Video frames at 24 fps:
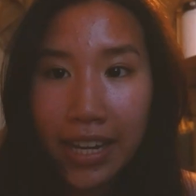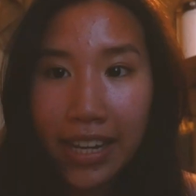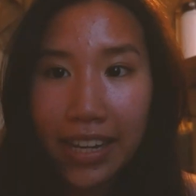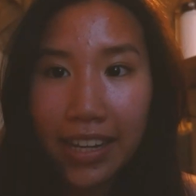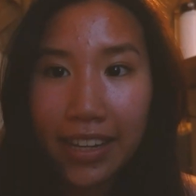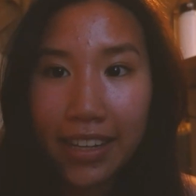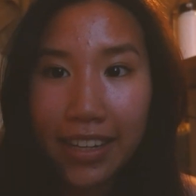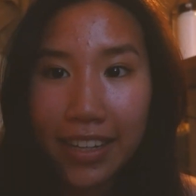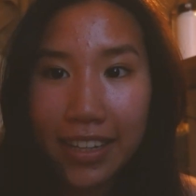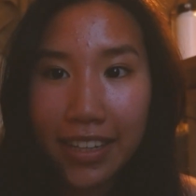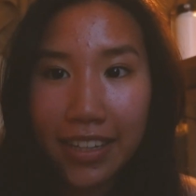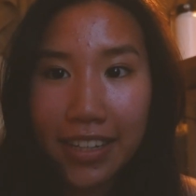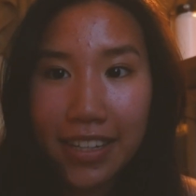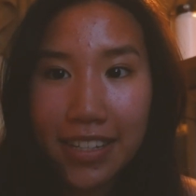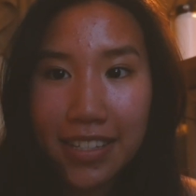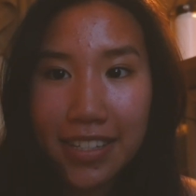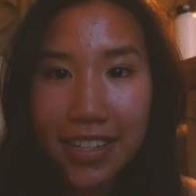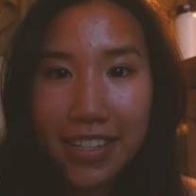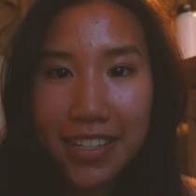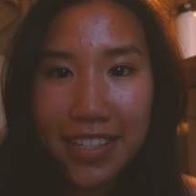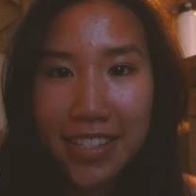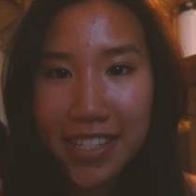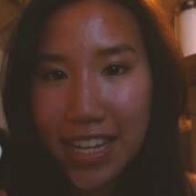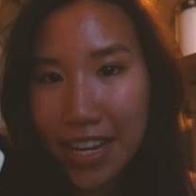It is
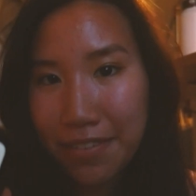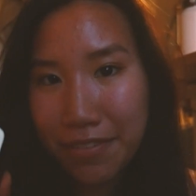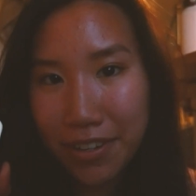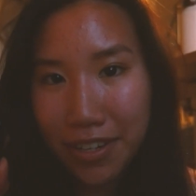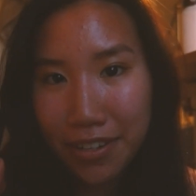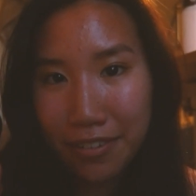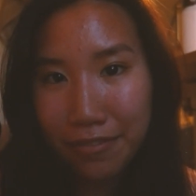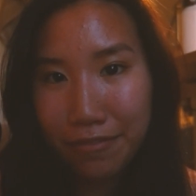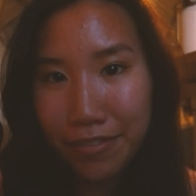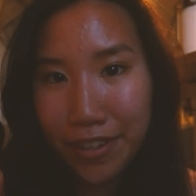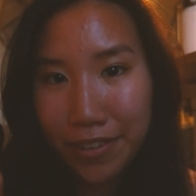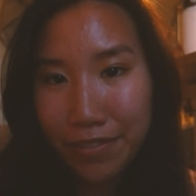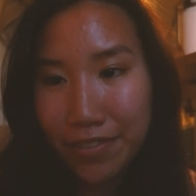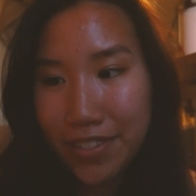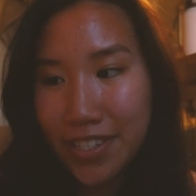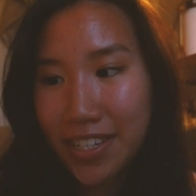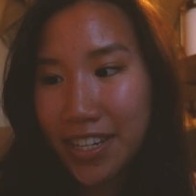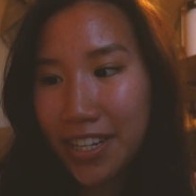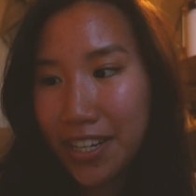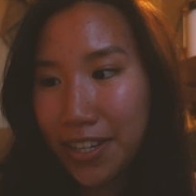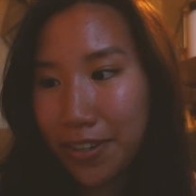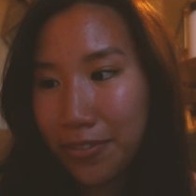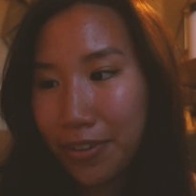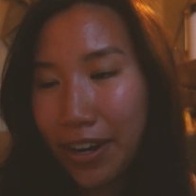seven
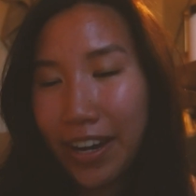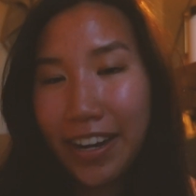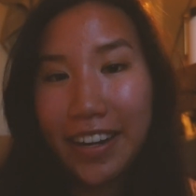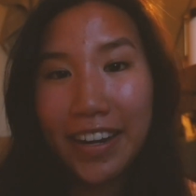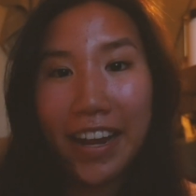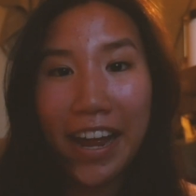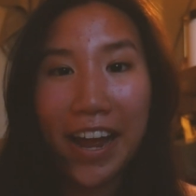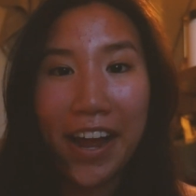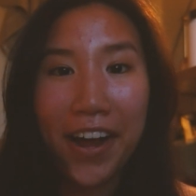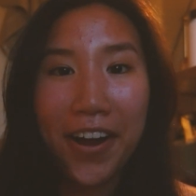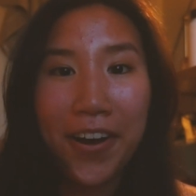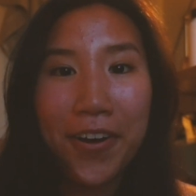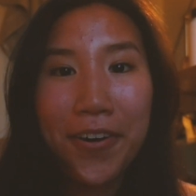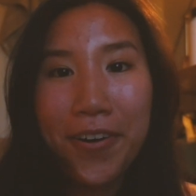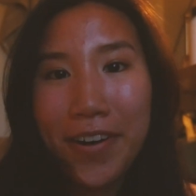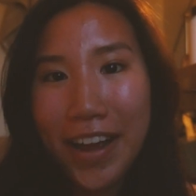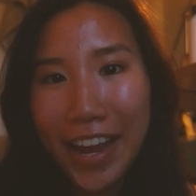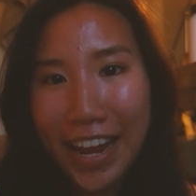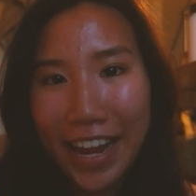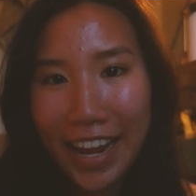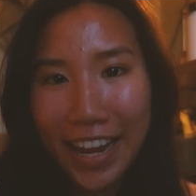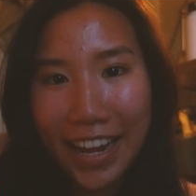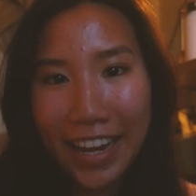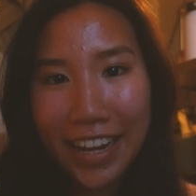fifteen right now,
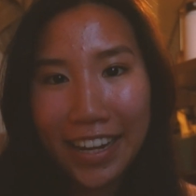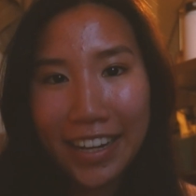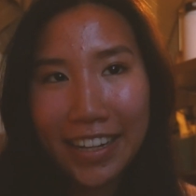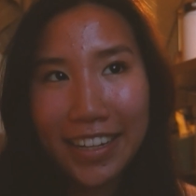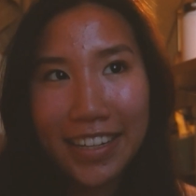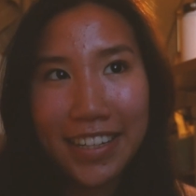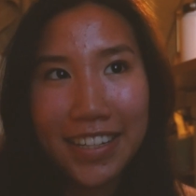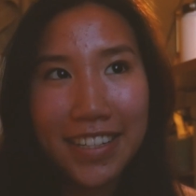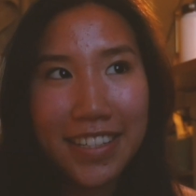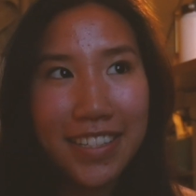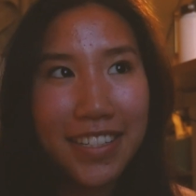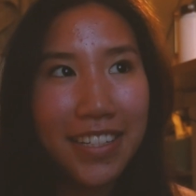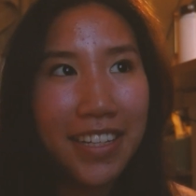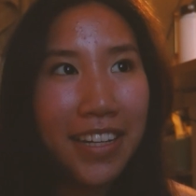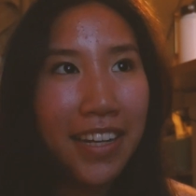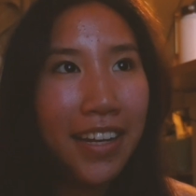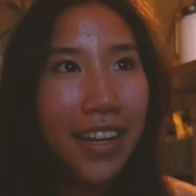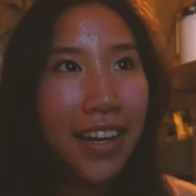and